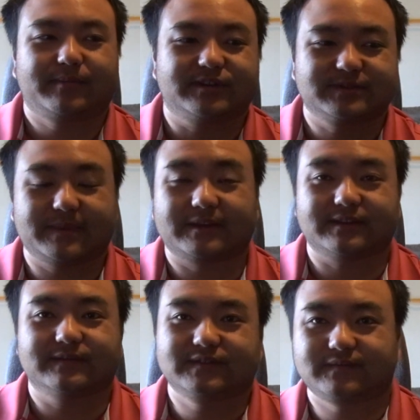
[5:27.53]

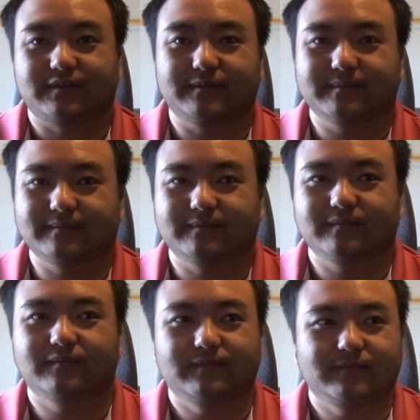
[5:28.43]
perspectives from
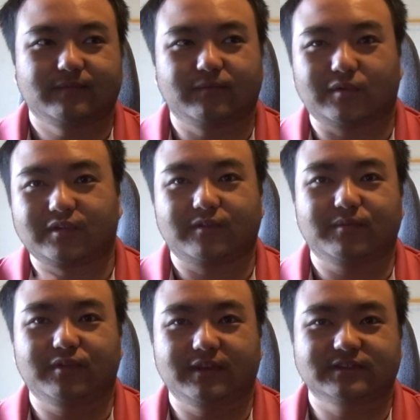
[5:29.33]
one
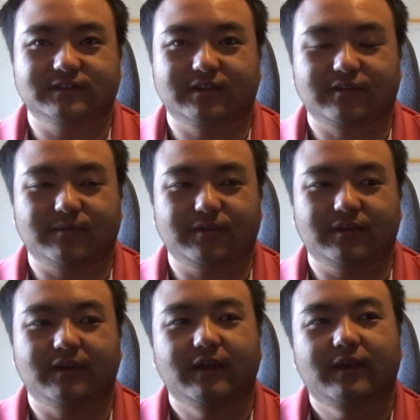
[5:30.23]
community to another
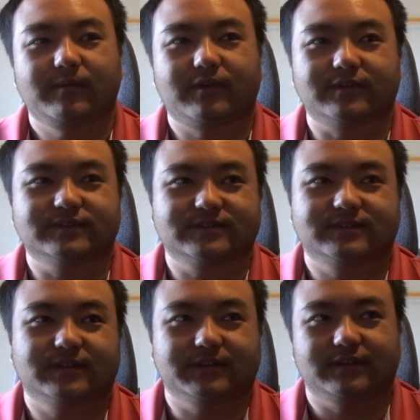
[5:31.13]
community,
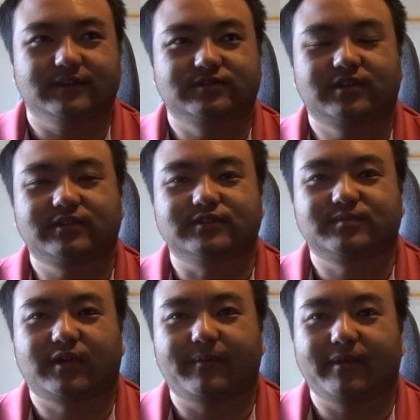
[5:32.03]
because the instructor is
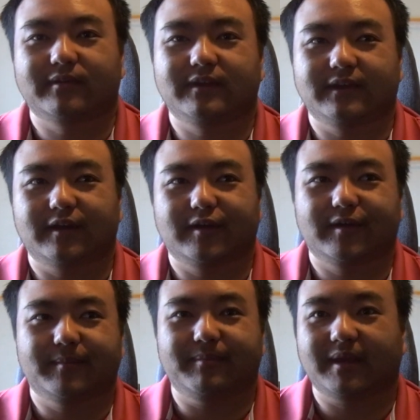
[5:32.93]
primarily a
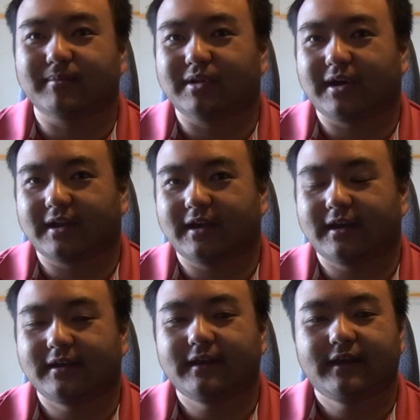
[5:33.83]
big block
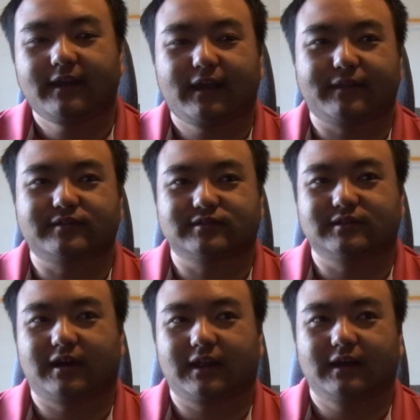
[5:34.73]
guy, and there's a
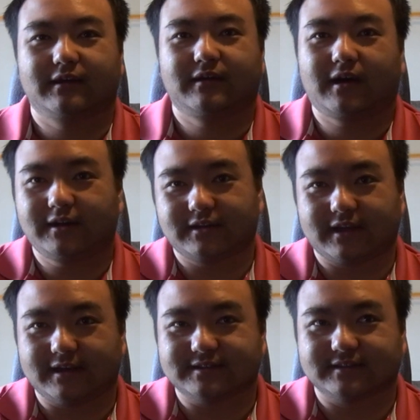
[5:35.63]
lot of Honda
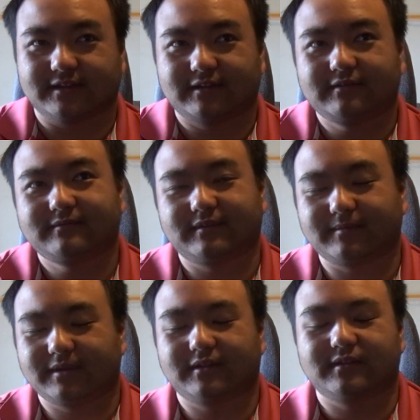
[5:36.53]
guys in there,
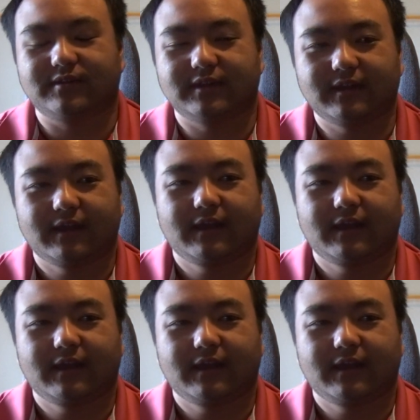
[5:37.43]
me included,